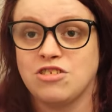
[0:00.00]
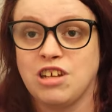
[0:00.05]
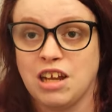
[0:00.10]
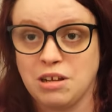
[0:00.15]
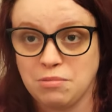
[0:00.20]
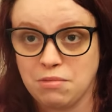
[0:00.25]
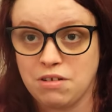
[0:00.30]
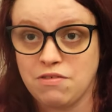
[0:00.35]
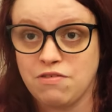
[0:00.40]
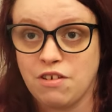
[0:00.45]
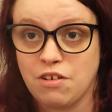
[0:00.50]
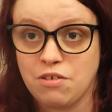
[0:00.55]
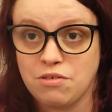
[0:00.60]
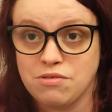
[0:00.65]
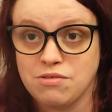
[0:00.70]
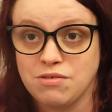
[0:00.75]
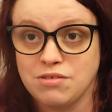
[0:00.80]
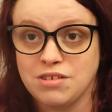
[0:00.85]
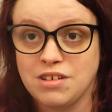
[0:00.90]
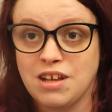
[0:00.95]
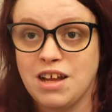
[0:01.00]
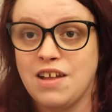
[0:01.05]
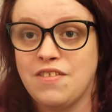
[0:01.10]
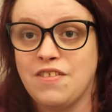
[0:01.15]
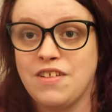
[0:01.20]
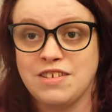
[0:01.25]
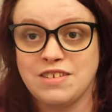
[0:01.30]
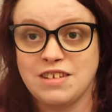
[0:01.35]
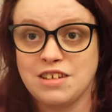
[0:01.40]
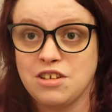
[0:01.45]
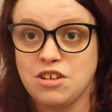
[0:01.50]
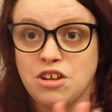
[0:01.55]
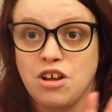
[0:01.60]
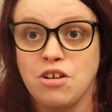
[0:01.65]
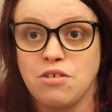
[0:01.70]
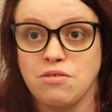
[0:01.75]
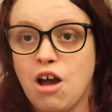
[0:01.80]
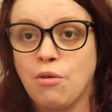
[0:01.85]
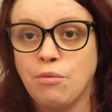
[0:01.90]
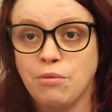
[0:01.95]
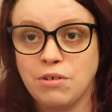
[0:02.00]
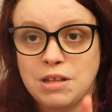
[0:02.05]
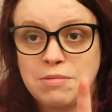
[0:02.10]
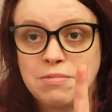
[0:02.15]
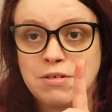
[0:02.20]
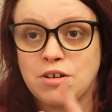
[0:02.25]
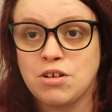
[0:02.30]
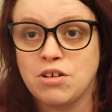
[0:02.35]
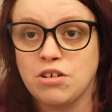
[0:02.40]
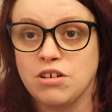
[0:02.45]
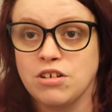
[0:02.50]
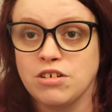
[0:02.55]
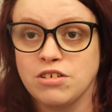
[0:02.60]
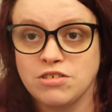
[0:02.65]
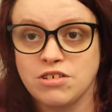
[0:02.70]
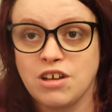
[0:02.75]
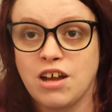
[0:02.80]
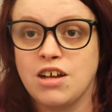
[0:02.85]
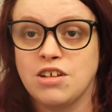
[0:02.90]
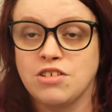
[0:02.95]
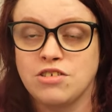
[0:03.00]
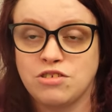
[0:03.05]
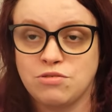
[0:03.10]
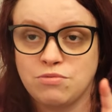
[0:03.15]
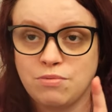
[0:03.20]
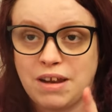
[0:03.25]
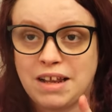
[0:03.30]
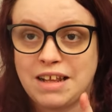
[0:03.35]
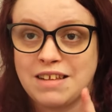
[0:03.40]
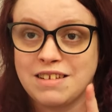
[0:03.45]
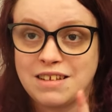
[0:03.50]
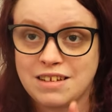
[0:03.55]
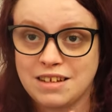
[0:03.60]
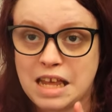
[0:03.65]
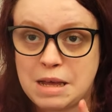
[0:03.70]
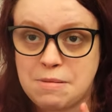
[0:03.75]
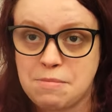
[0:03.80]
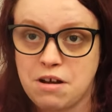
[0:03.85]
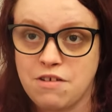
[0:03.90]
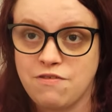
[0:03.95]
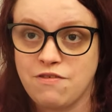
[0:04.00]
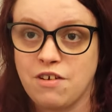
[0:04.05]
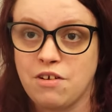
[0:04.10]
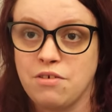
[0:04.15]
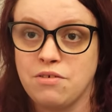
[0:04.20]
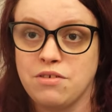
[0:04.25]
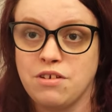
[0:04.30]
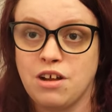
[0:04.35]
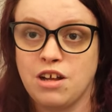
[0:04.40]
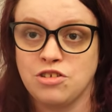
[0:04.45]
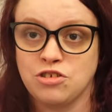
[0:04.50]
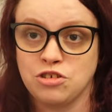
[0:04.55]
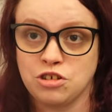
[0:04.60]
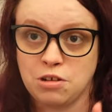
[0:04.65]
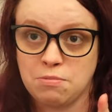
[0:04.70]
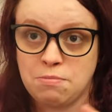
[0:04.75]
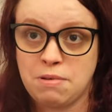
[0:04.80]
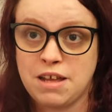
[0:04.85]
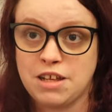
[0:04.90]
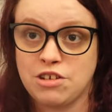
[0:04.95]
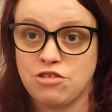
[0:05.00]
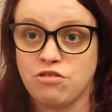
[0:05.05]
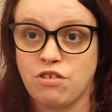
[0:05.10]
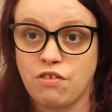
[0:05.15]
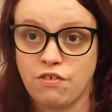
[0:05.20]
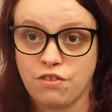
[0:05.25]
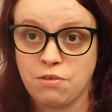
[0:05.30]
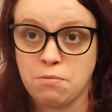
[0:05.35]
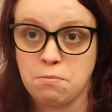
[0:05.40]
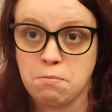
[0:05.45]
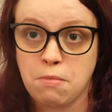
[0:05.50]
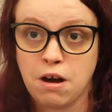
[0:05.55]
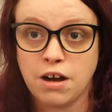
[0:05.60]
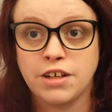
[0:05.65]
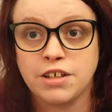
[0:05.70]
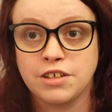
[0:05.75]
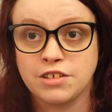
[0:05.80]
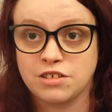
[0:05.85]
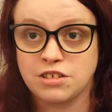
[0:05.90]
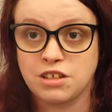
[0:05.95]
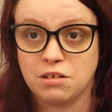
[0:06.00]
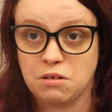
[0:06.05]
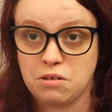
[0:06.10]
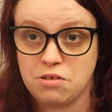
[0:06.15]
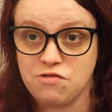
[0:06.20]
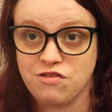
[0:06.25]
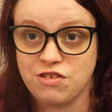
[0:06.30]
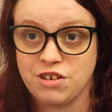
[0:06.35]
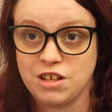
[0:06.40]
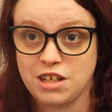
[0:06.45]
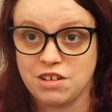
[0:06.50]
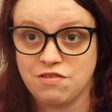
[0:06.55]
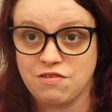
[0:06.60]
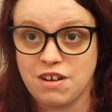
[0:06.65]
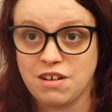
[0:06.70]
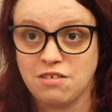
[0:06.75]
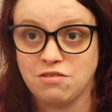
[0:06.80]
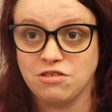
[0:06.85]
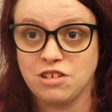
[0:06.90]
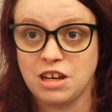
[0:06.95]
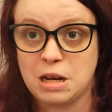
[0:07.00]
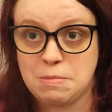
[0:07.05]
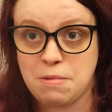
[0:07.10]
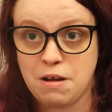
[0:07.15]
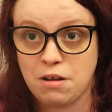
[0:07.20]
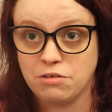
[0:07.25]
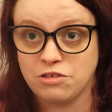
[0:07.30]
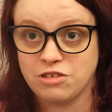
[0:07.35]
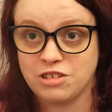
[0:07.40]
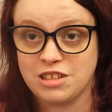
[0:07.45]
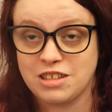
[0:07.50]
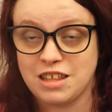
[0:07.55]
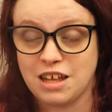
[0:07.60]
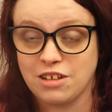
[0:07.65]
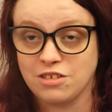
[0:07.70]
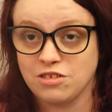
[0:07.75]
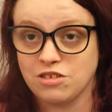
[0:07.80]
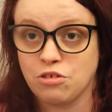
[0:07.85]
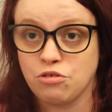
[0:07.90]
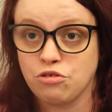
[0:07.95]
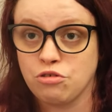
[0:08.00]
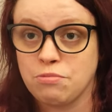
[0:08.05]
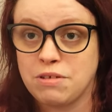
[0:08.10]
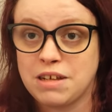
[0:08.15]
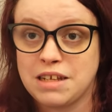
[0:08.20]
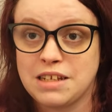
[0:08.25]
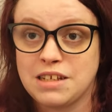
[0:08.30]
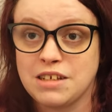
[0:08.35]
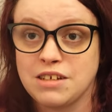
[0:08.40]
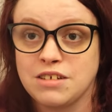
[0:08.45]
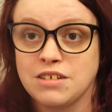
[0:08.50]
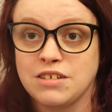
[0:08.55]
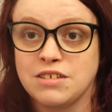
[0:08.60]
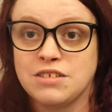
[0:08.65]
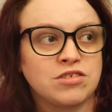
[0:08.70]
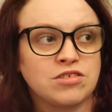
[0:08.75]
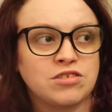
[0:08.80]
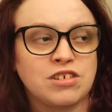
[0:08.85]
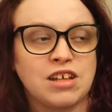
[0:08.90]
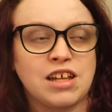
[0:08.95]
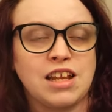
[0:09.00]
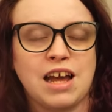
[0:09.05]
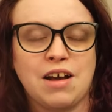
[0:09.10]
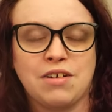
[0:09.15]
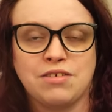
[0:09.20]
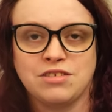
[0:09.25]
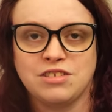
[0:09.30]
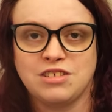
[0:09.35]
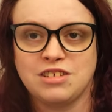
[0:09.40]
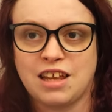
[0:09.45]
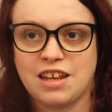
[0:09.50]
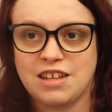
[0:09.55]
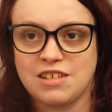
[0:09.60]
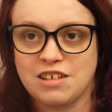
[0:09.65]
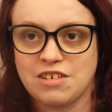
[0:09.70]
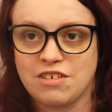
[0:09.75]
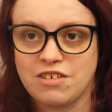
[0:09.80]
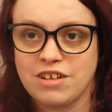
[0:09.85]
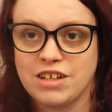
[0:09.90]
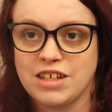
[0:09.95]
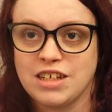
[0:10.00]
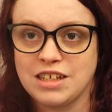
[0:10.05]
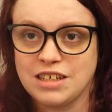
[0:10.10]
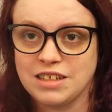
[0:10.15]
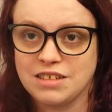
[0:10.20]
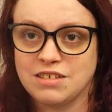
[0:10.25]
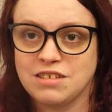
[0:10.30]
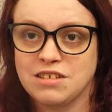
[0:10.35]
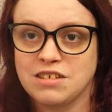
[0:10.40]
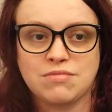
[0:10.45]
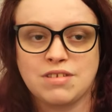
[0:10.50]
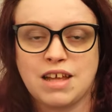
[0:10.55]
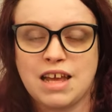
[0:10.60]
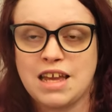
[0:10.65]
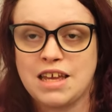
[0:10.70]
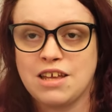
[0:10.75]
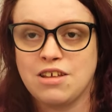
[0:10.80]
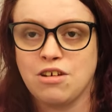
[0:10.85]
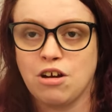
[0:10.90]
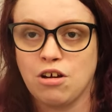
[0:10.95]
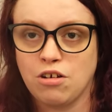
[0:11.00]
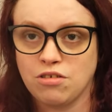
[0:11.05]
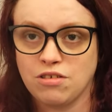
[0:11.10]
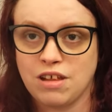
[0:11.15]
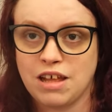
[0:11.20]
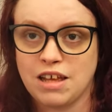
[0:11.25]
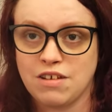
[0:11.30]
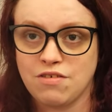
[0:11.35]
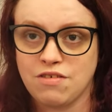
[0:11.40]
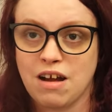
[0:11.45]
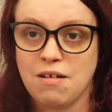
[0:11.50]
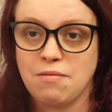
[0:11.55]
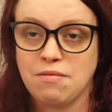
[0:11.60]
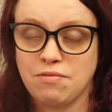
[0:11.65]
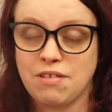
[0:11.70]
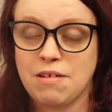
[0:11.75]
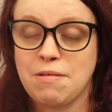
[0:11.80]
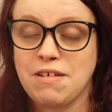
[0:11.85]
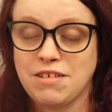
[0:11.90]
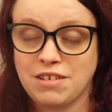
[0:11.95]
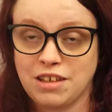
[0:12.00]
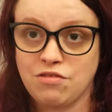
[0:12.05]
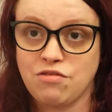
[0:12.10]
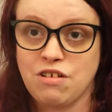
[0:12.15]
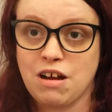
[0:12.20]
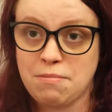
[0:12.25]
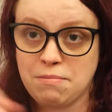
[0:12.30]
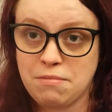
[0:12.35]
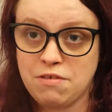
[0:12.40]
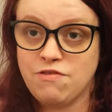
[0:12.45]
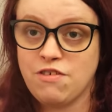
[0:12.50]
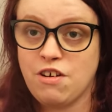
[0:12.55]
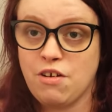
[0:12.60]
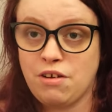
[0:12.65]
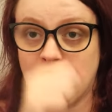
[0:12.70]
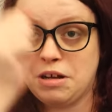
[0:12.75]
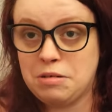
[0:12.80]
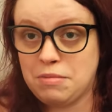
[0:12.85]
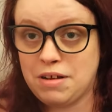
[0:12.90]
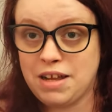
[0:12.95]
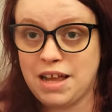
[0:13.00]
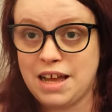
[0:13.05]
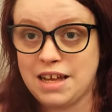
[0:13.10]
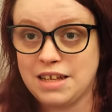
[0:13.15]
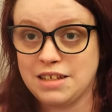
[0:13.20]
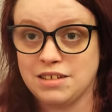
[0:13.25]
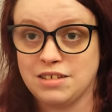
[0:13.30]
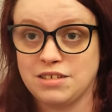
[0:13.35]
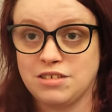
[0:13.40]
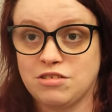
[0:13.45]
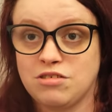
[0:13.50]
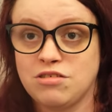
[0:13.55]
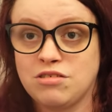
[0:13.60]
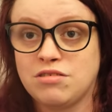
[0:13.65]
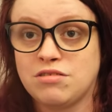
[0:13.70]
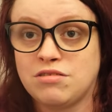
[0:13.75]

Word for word: to check my phone and they said no. Only because I when I did get my phone, I took a picture of the mice that were running around and I posted that on social media saying how unsanitary it is. They got they grabbed they basically grabbed my phone out of my hand.